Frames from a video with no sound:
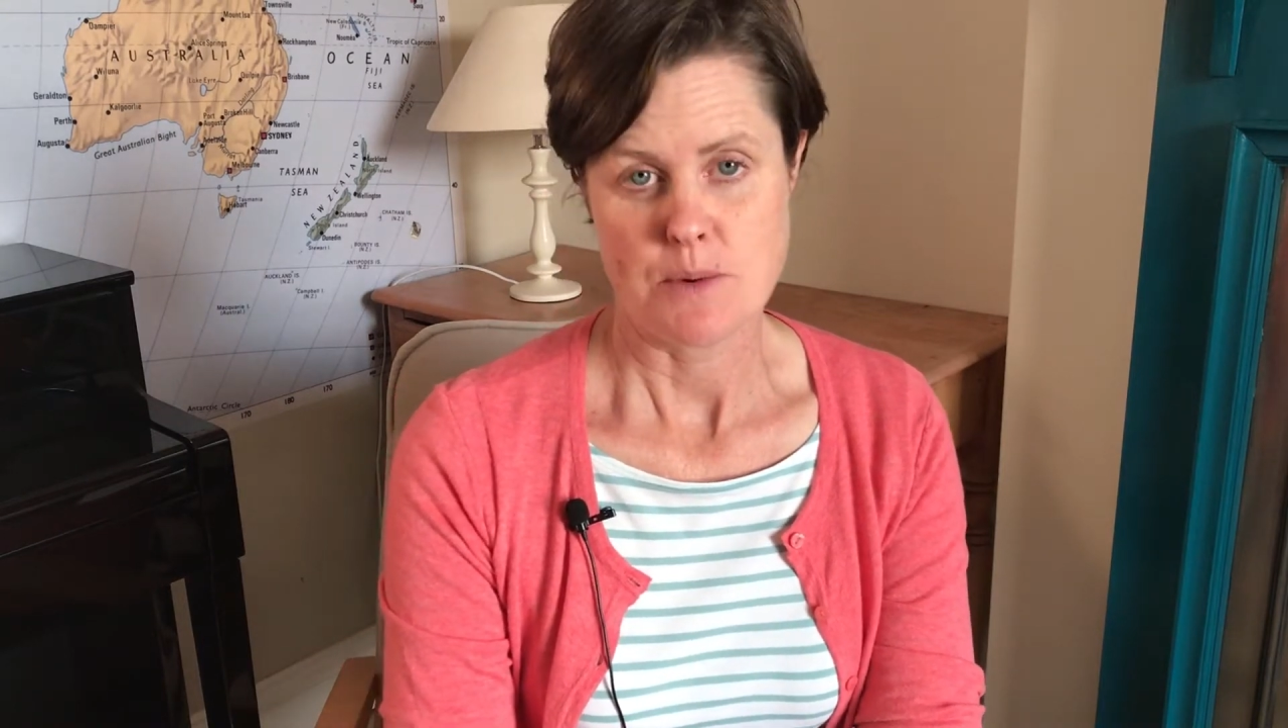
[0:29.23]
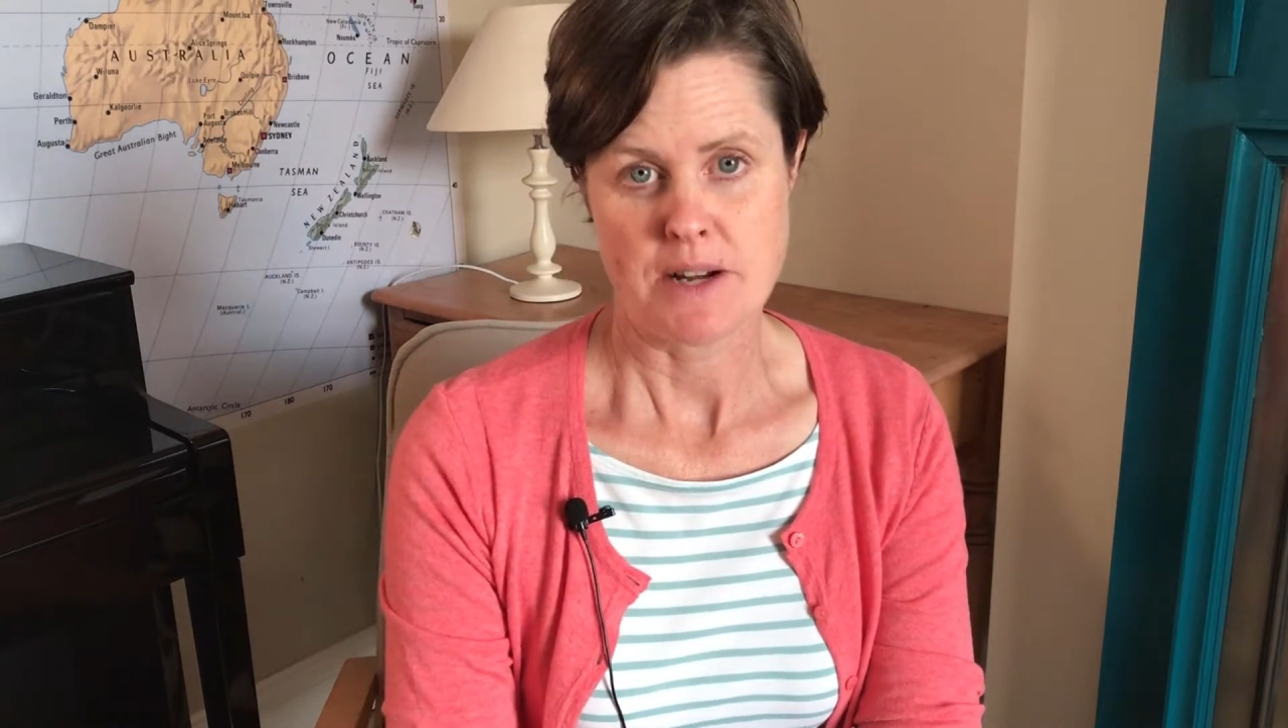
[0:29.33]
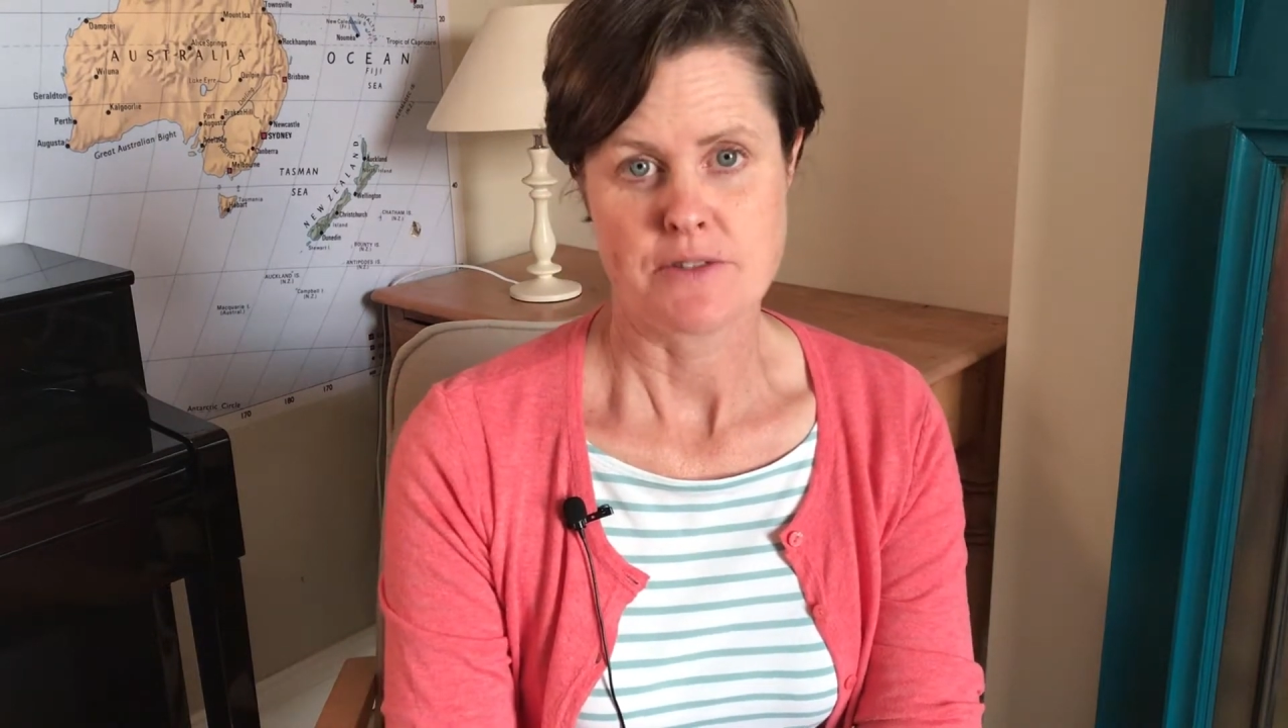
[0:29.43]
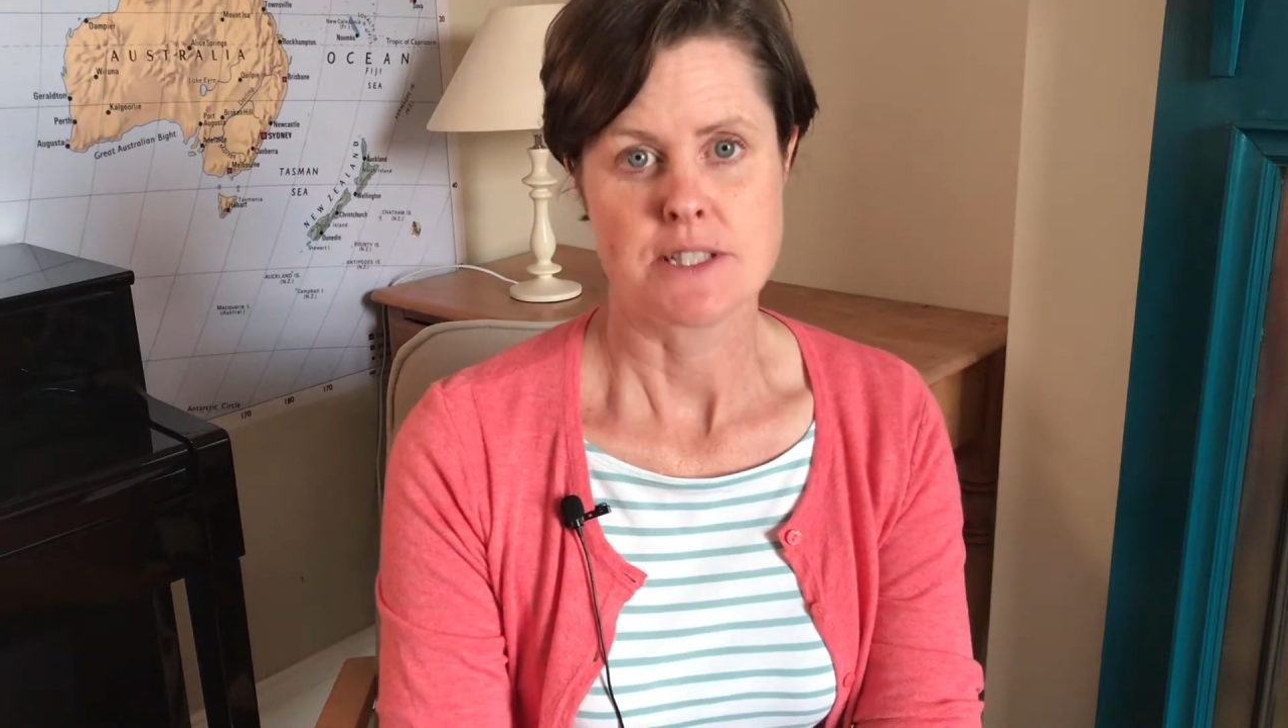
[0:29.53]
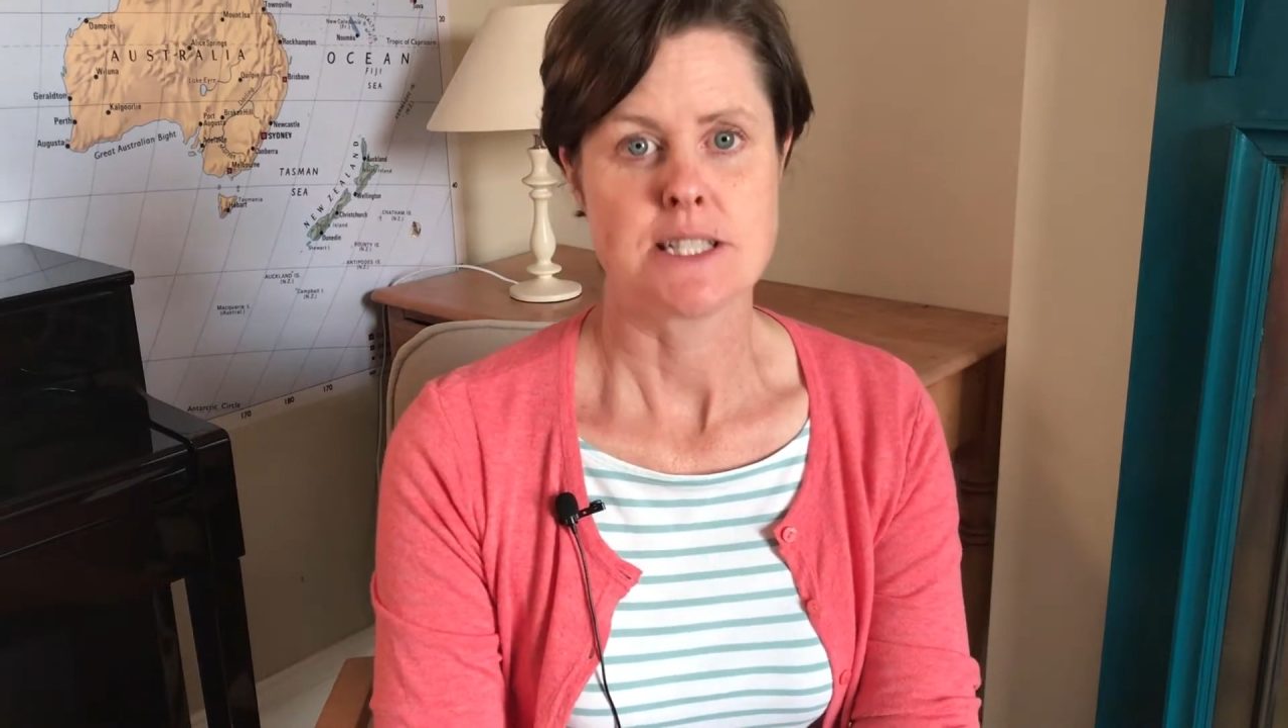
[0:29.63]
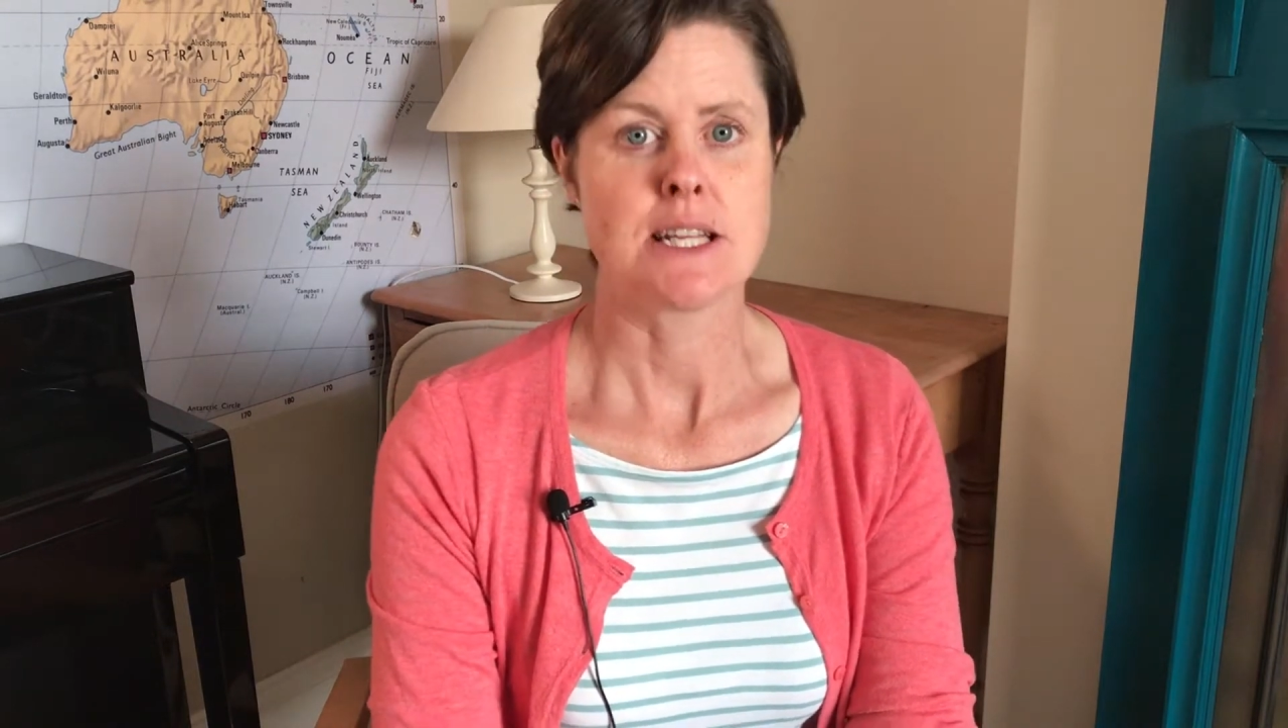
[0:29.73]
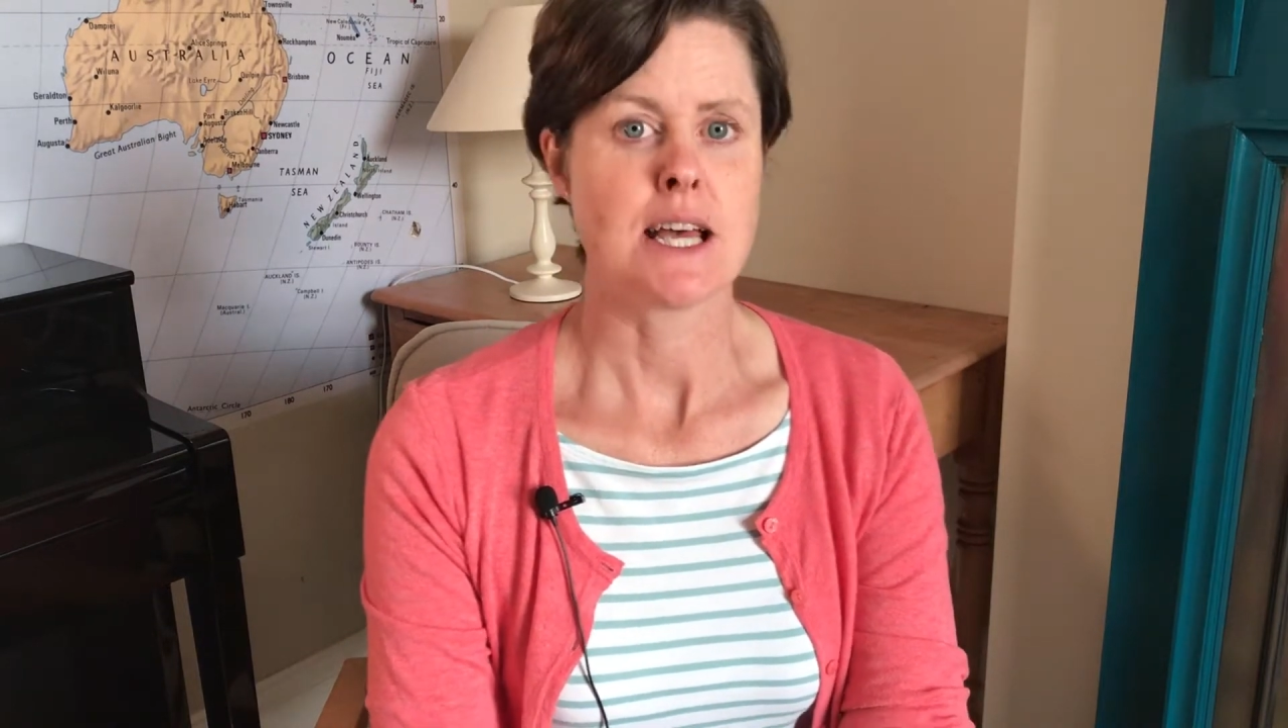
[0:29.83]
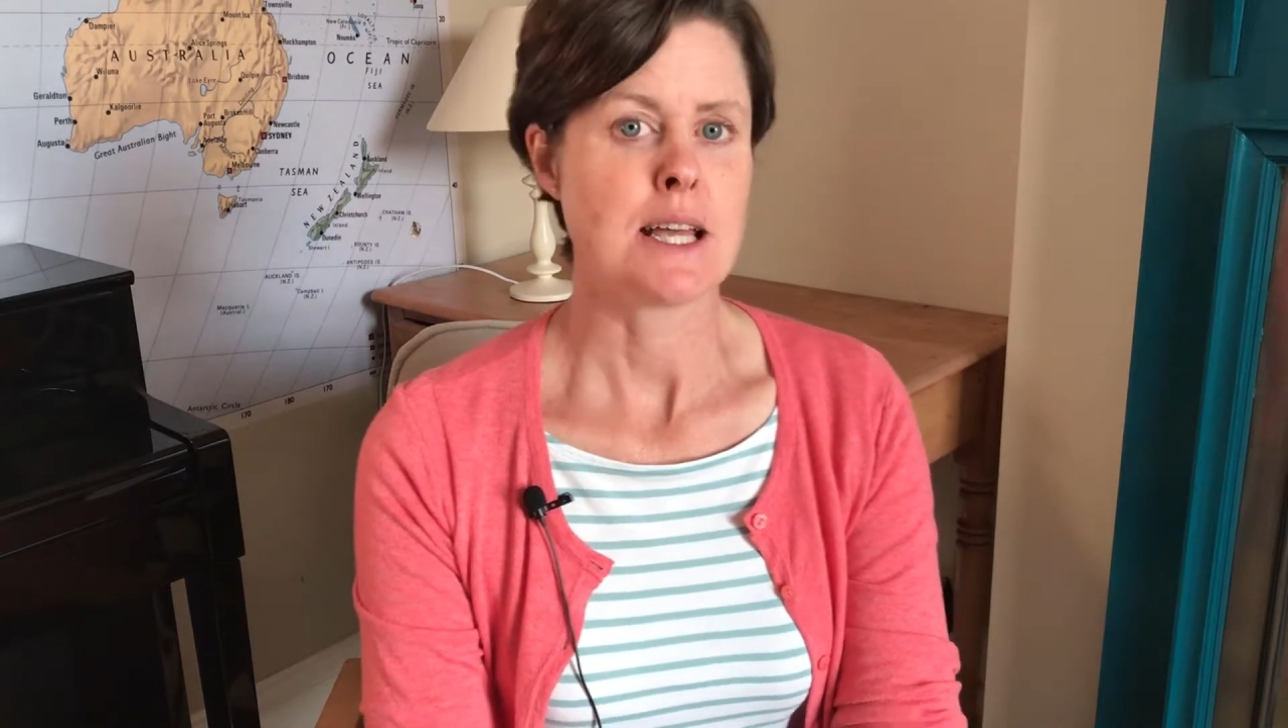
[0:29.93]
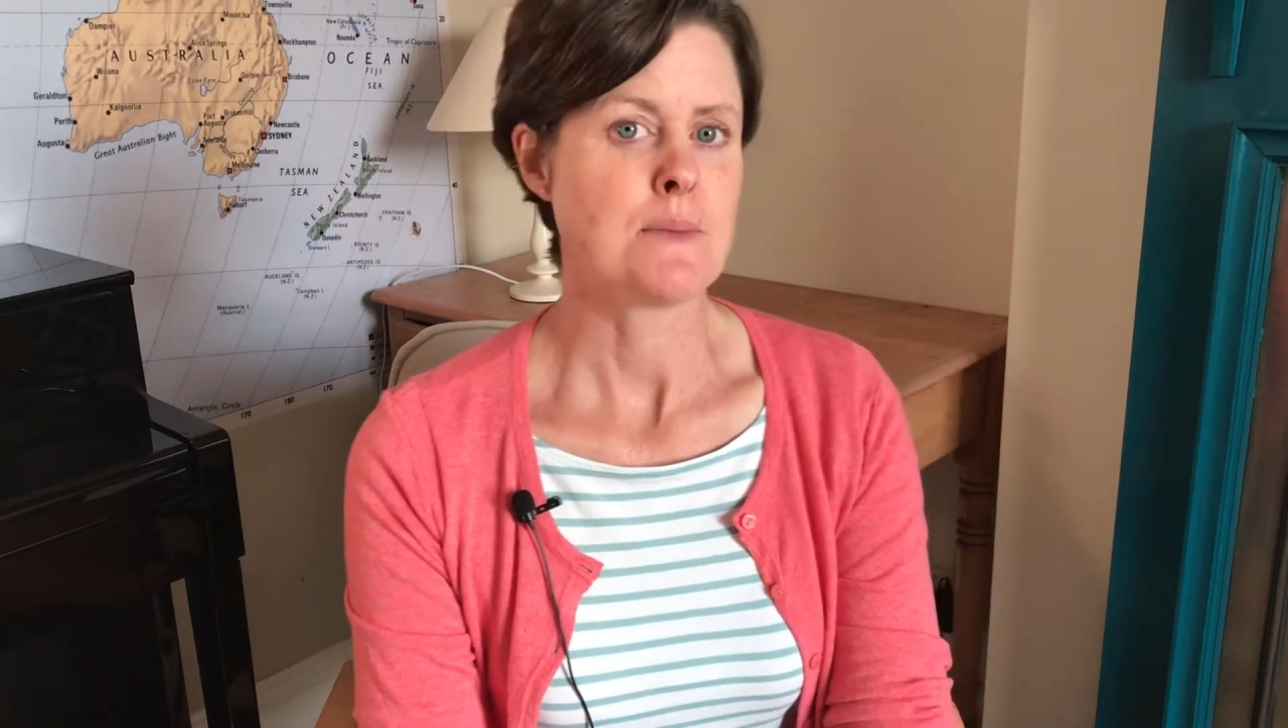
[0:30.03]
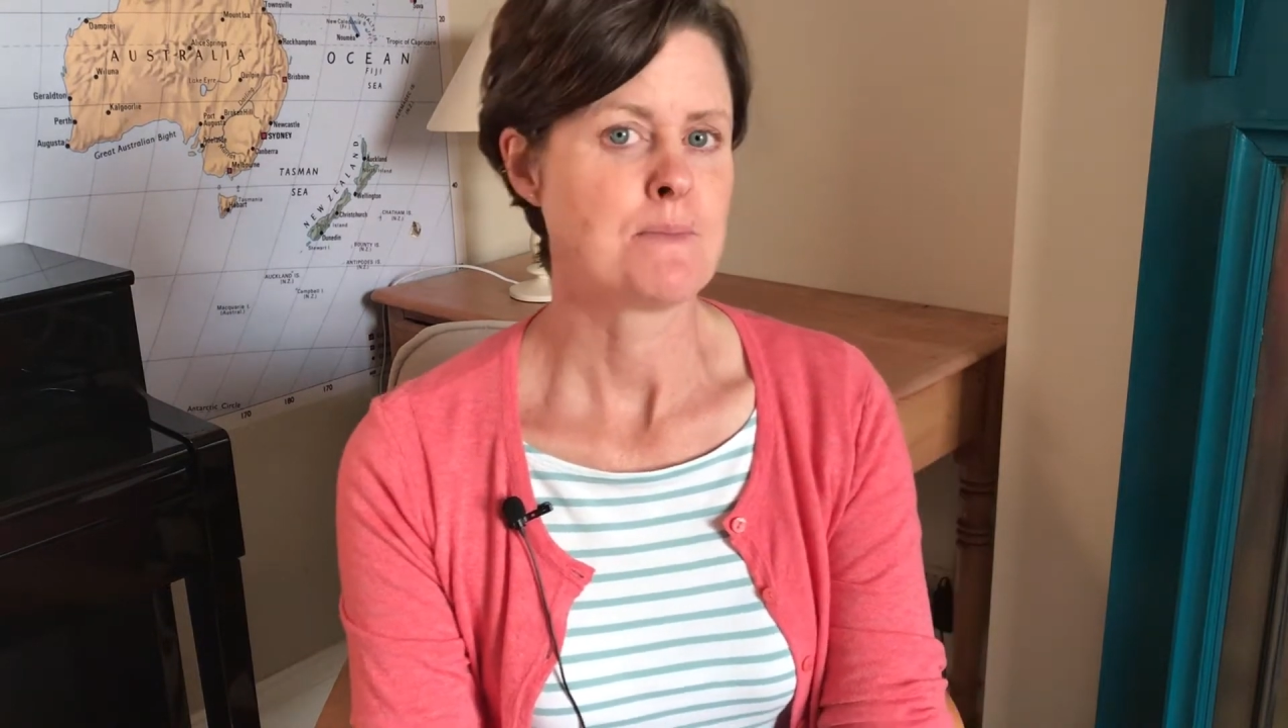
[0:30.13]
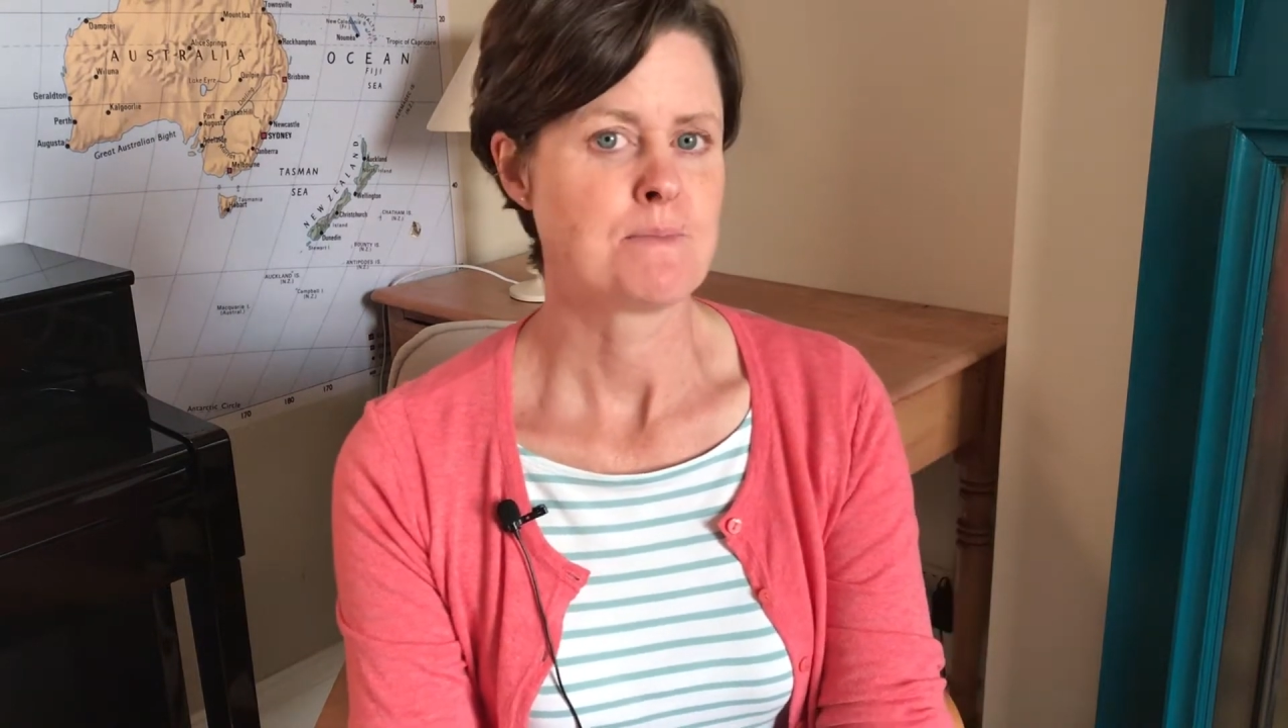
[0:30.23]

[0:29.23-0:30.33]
breakfast today.